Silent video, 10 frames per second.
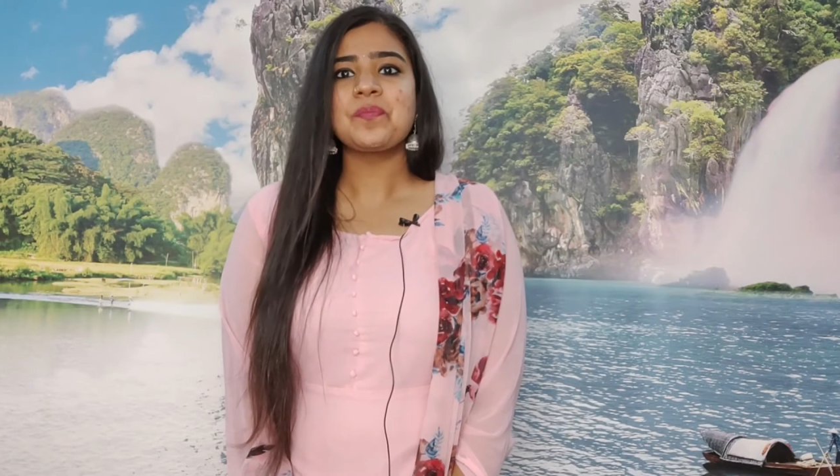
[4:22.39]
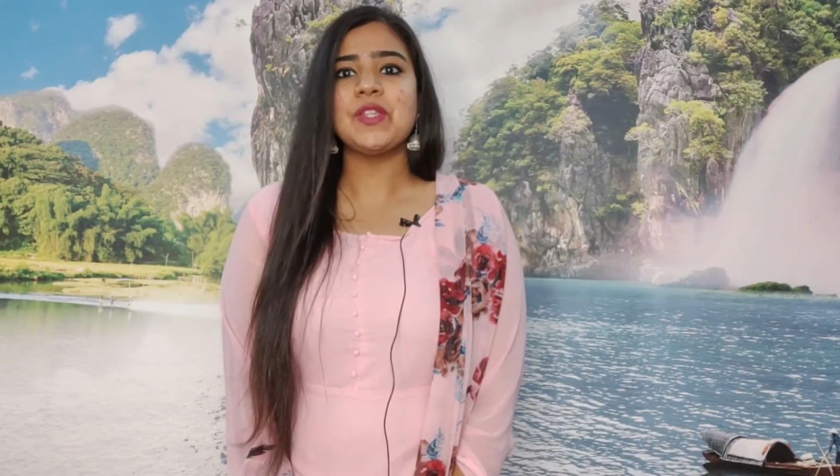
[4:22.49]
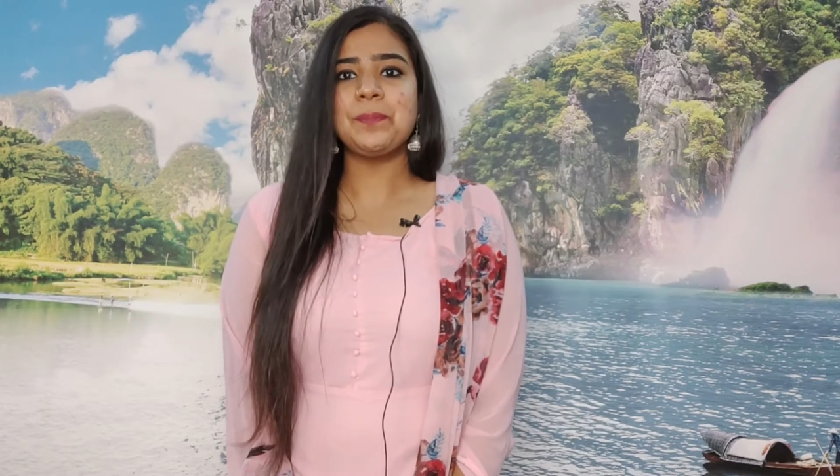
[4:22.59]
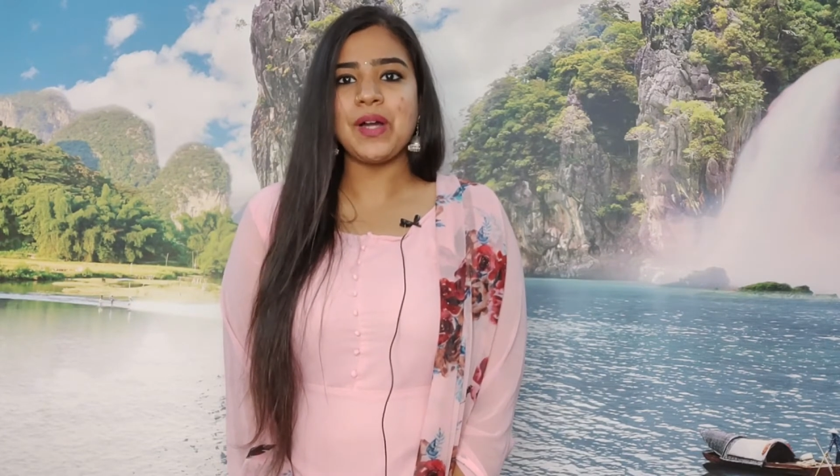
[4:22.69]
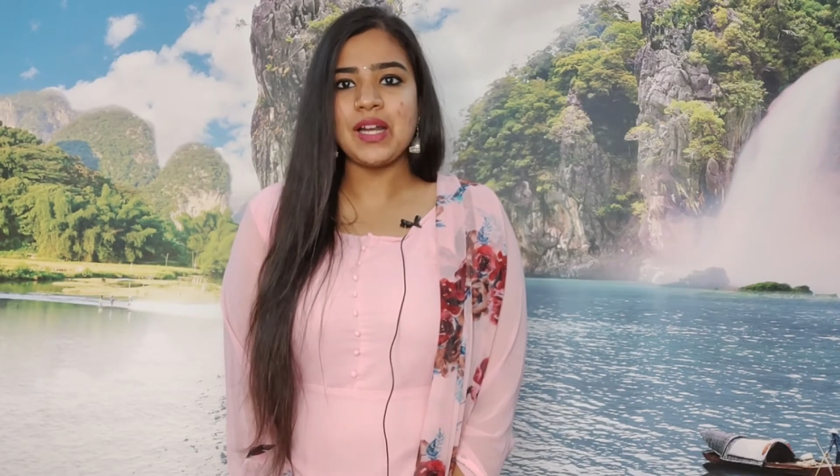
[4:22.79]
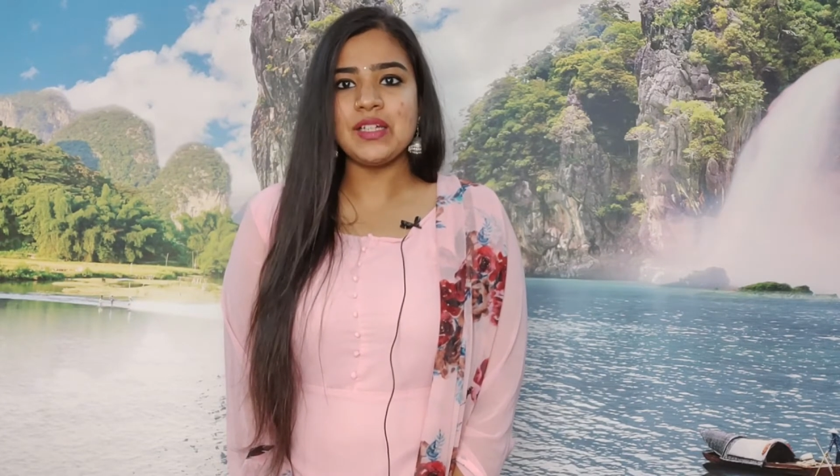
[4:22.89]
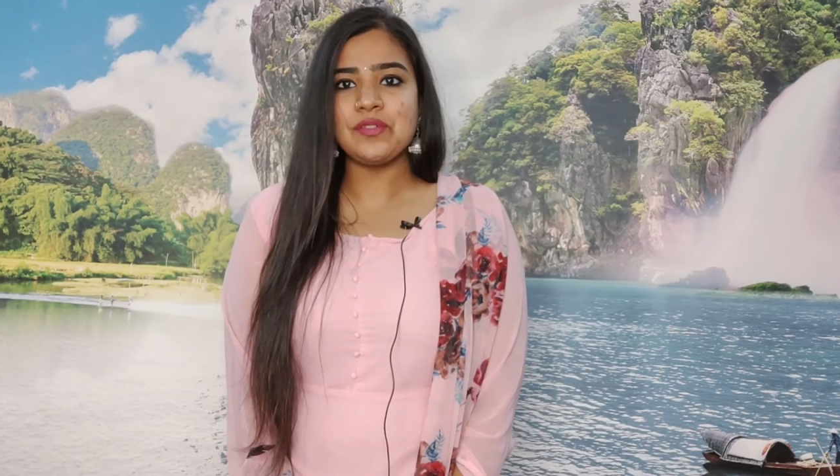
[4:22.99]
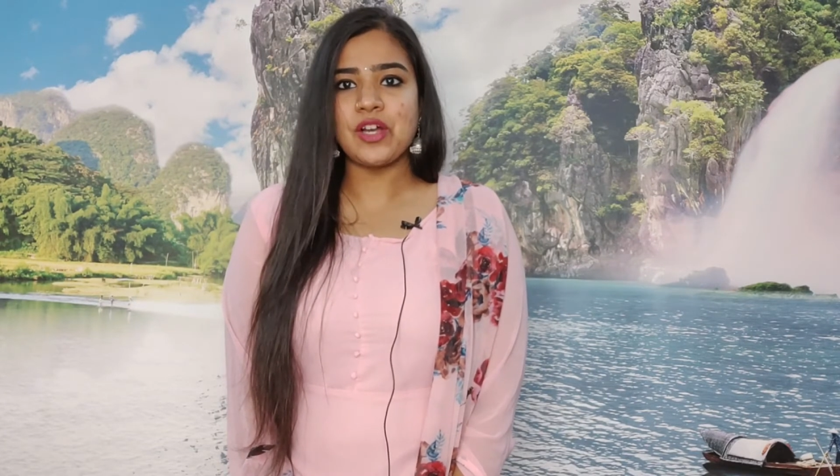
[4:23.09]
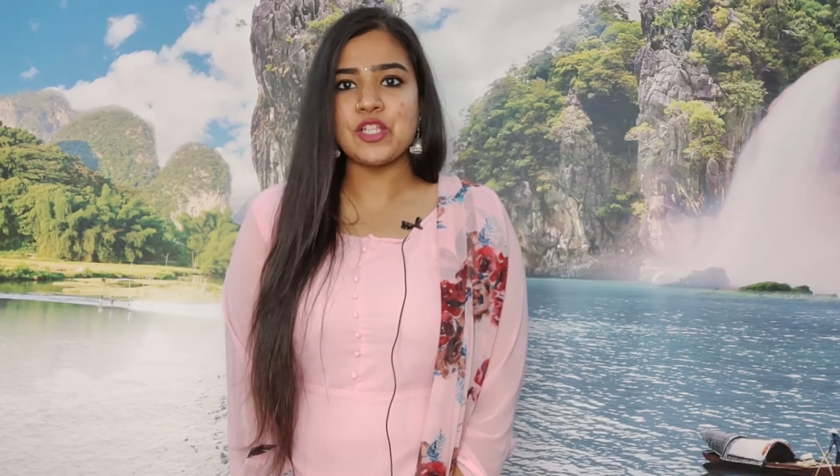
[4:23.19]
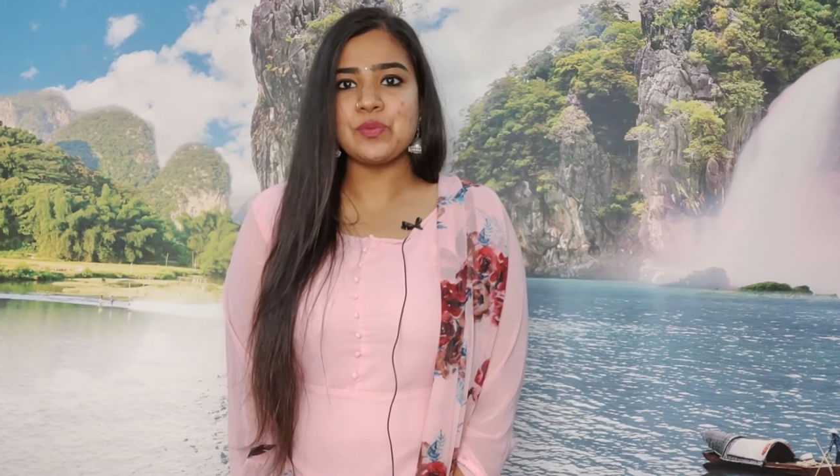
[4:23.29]
the
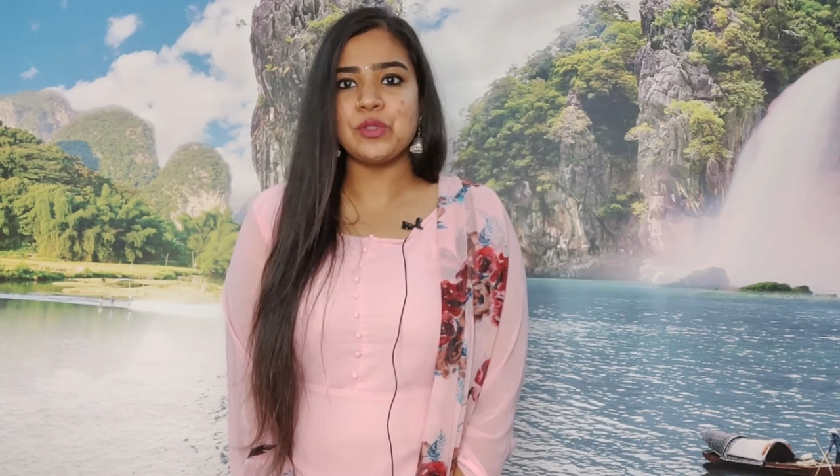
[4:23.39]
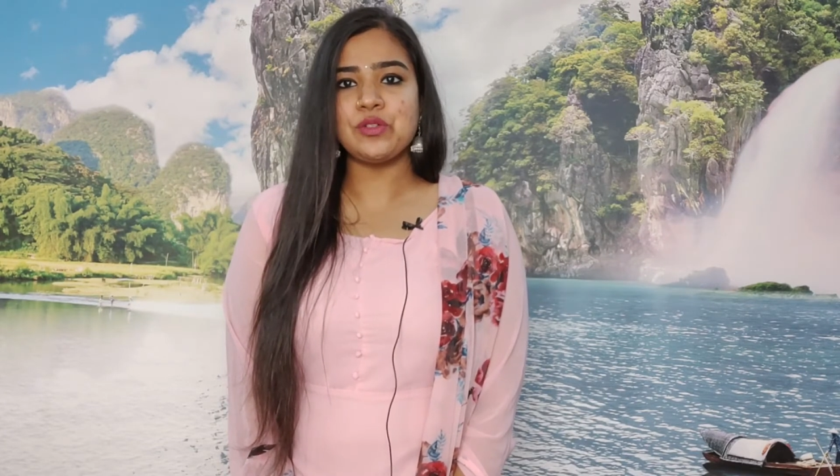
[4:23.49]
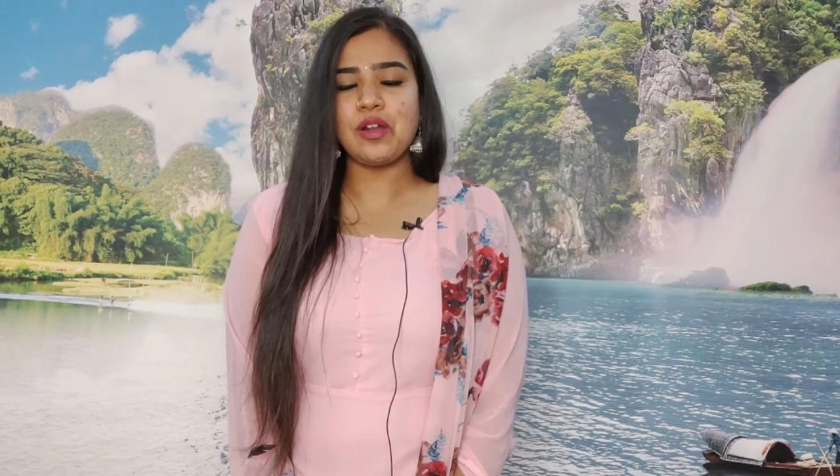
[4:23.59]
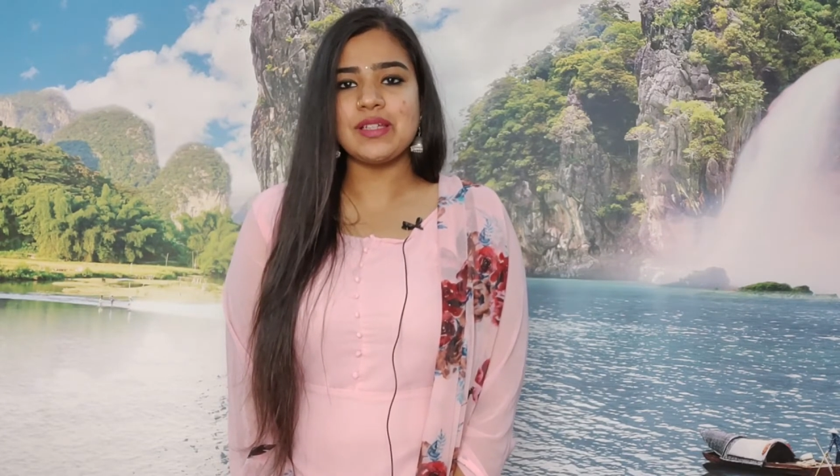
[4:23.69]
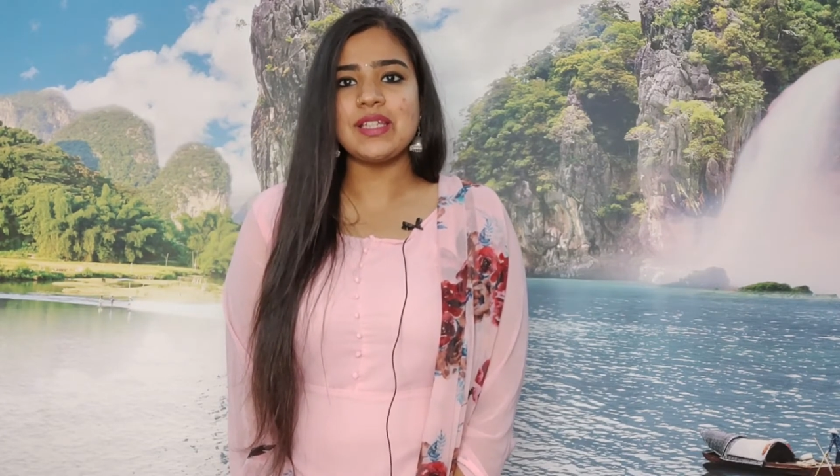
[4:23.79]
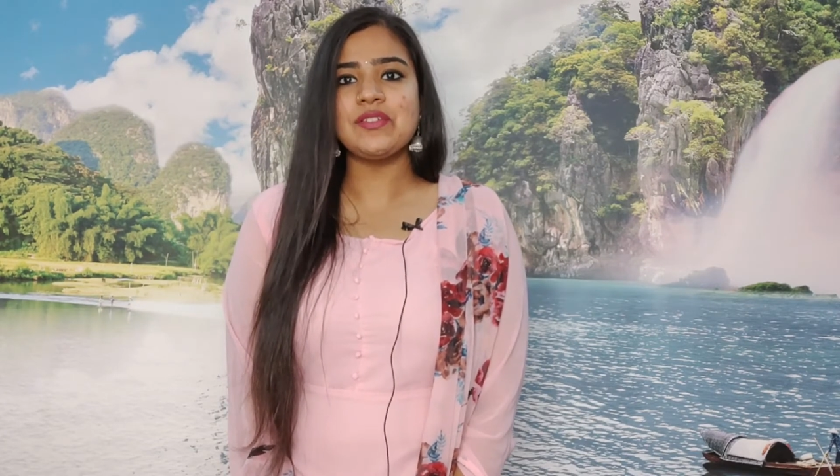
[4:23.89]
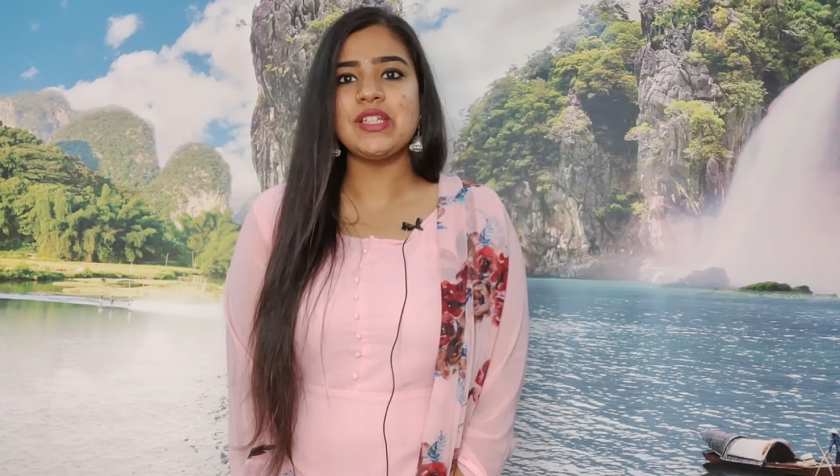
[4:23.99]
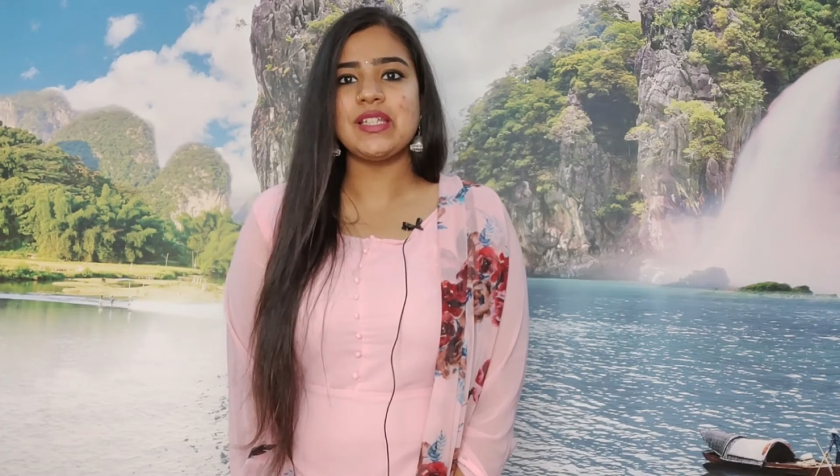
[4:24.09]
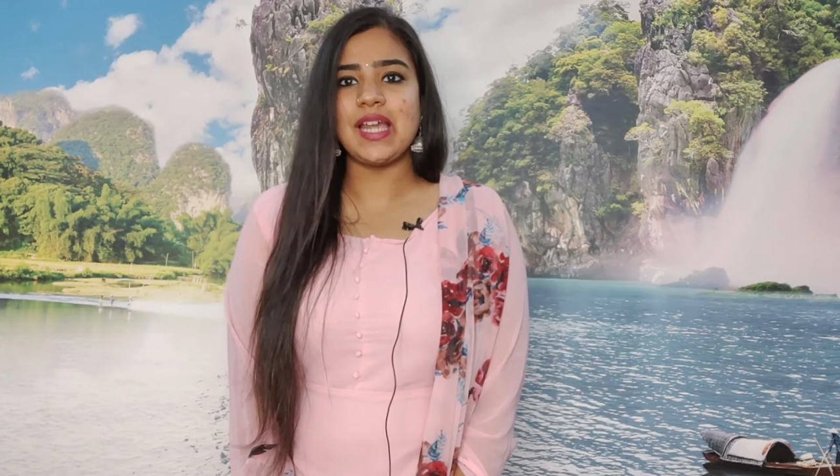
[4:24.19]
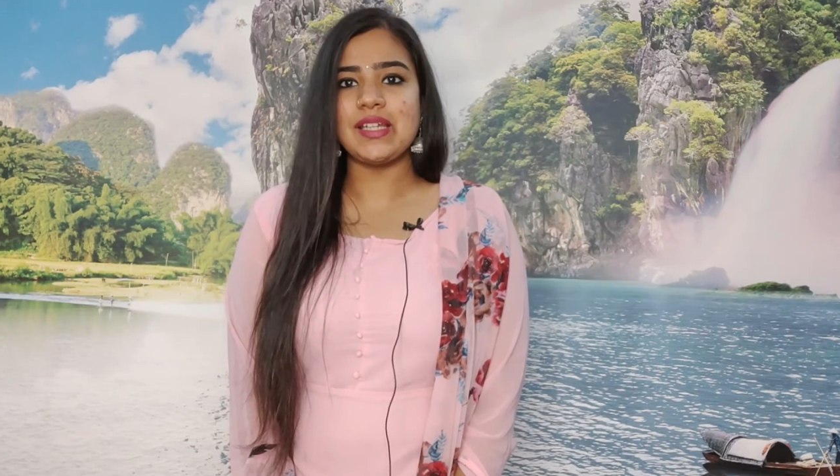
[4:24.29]
Pandavas would not
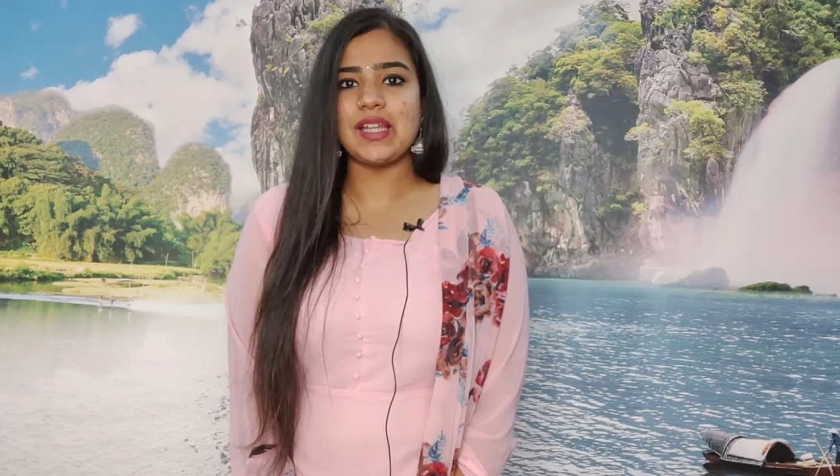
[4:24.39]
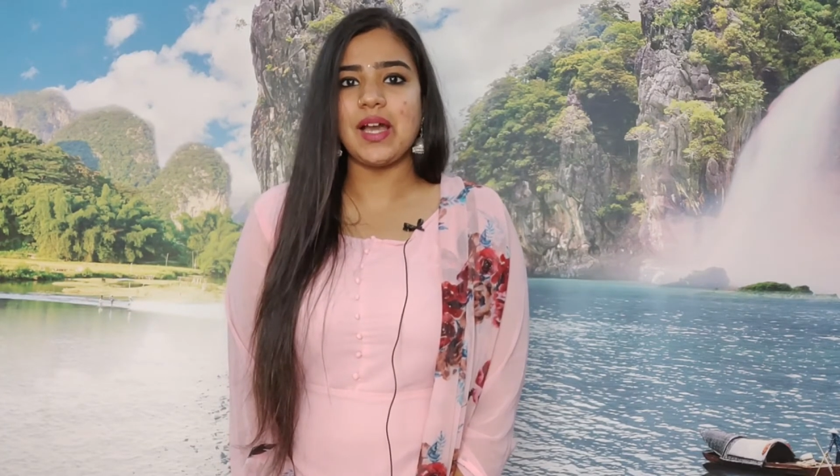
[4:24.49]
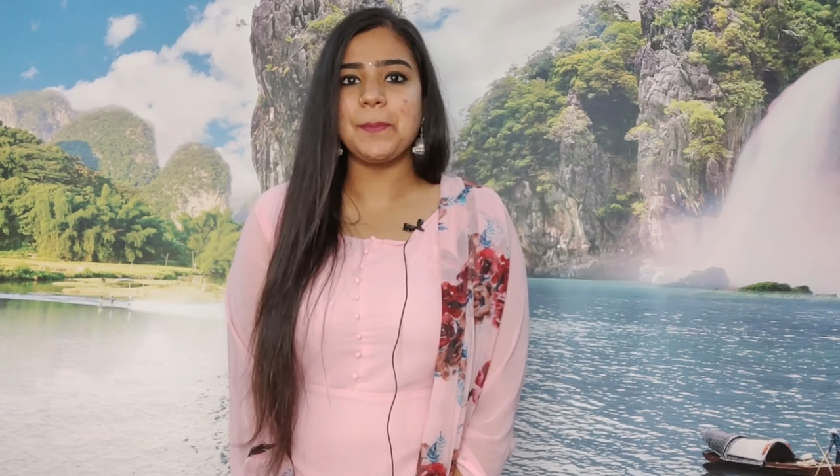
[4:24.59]
even get